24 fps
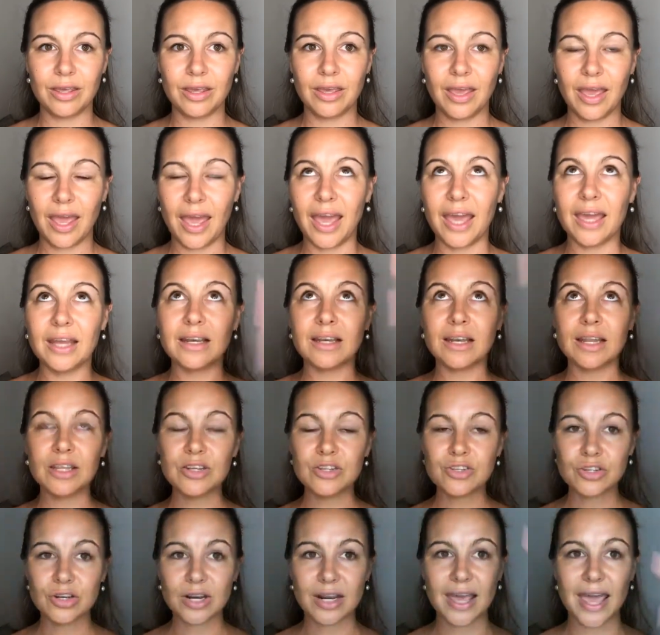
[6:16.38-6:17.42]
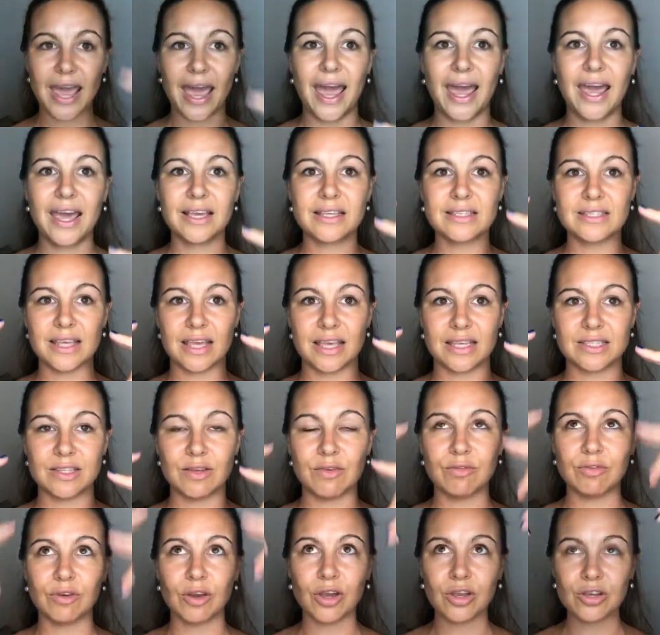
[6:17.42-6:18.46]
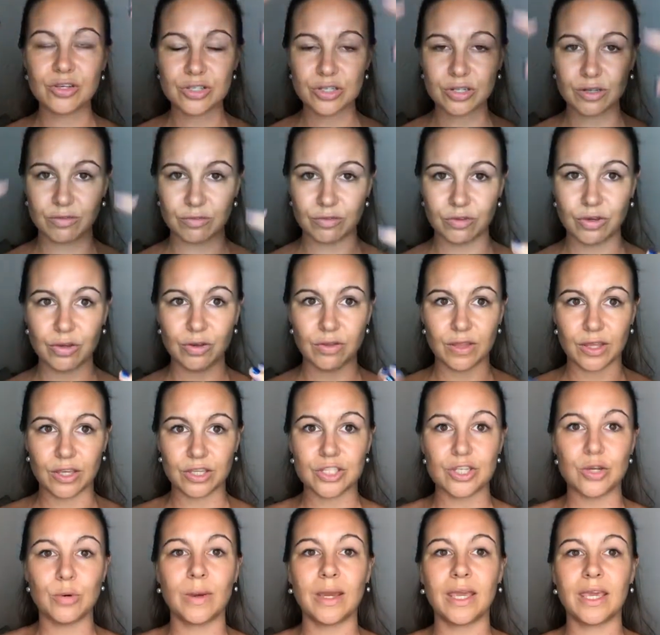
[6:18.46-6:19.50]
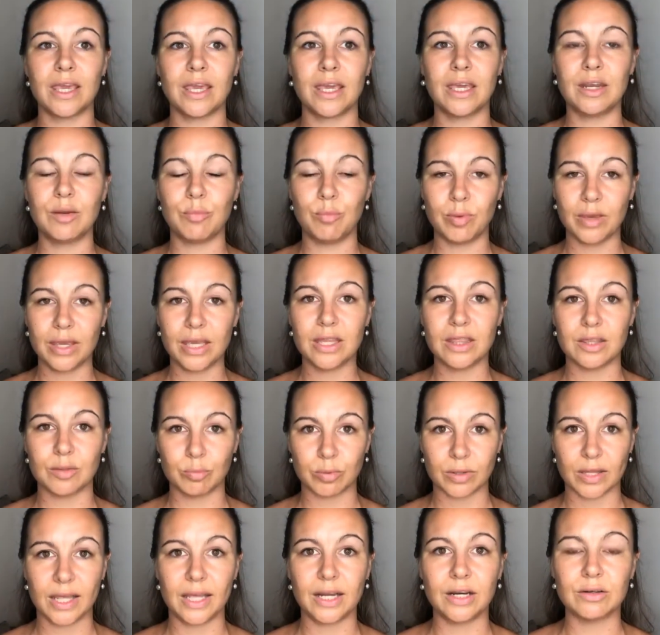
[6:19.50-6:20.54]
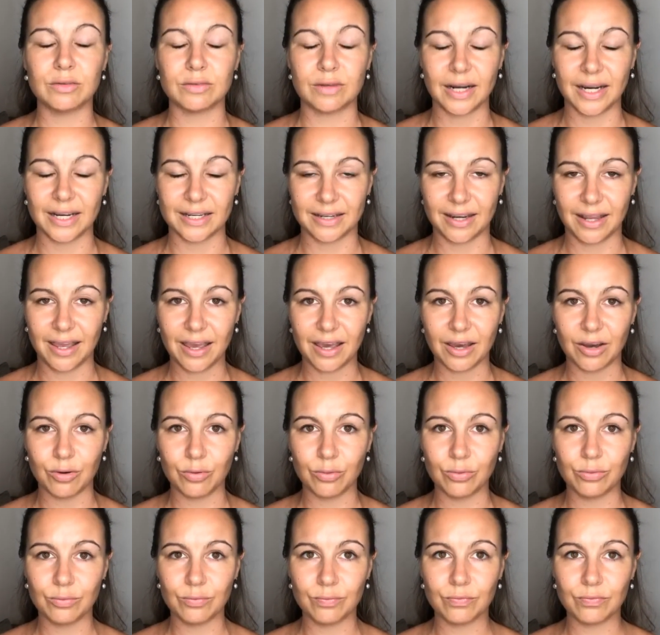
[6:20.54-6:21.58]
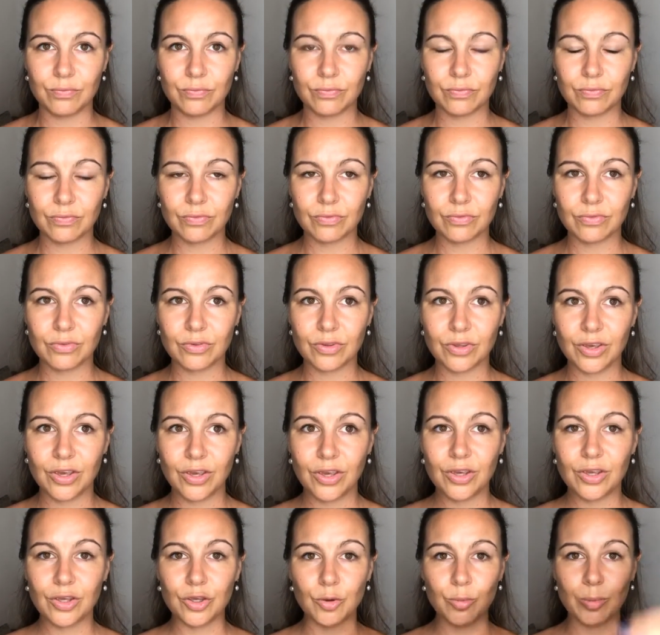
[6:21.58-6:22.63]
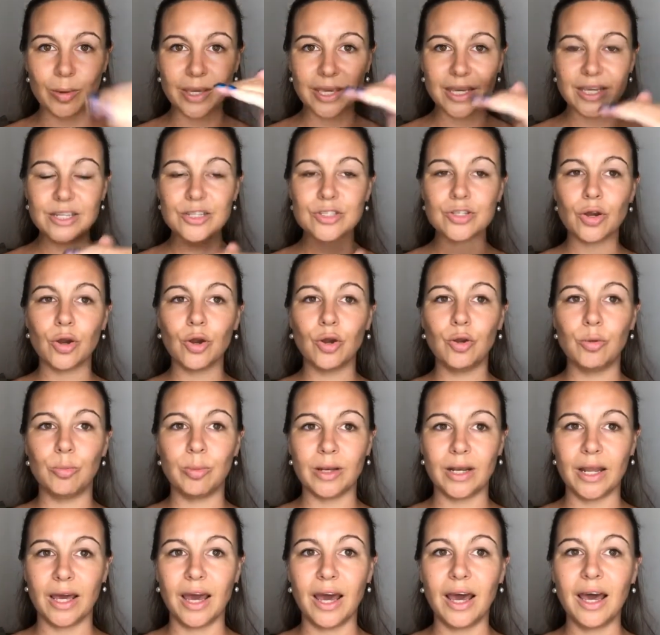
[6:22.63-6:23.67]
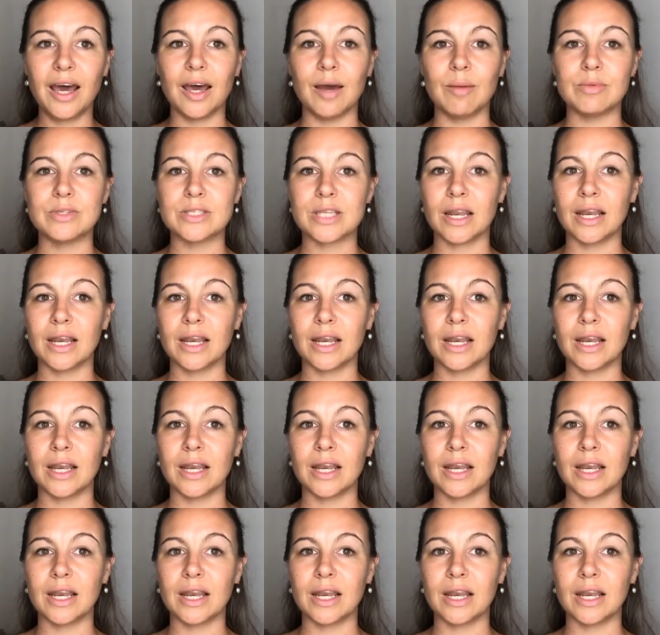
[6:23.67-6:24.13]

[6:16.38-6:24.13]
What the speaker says: and literally access a version of you that you are here to be in the planet right now, you begin to open up to